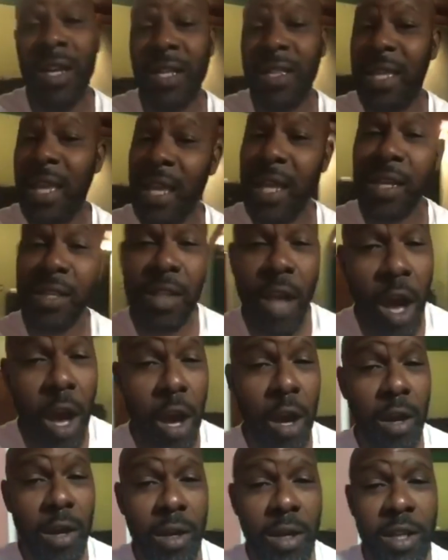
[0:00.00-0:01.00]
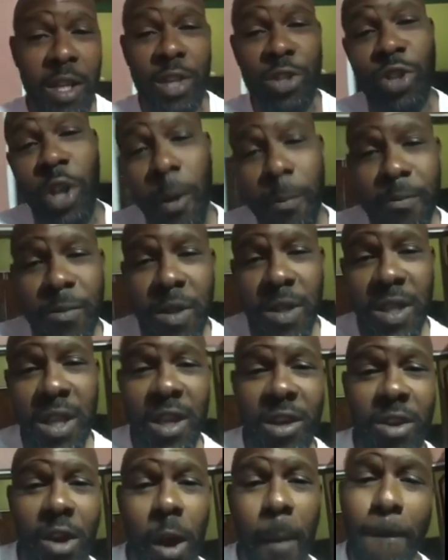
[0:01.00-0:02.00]
Ding dong, you drop to
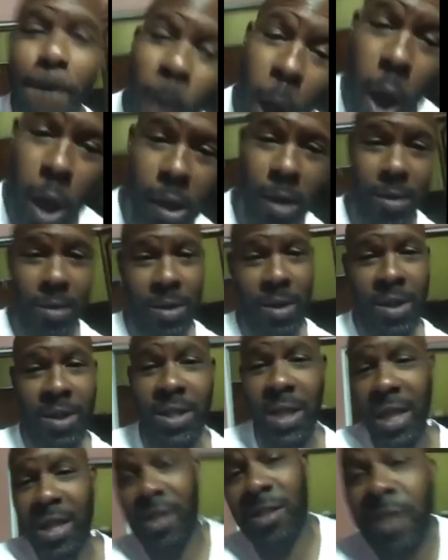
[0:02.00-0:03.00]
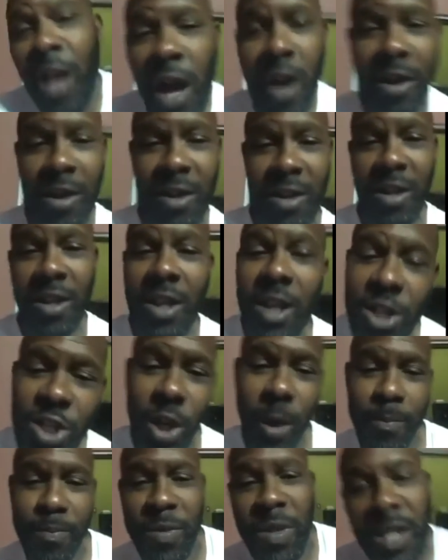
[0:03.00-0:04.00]
the ground, bong. Ding dong, you
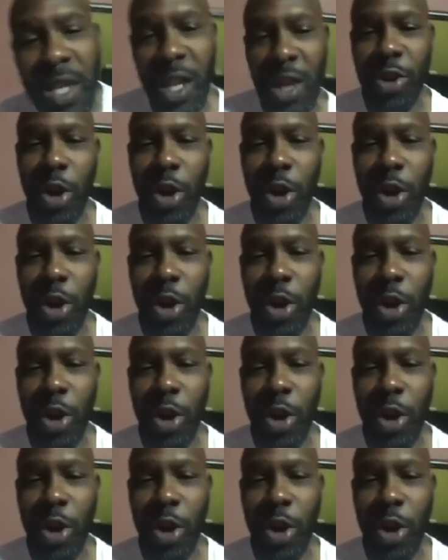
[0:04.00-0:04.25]
drop to the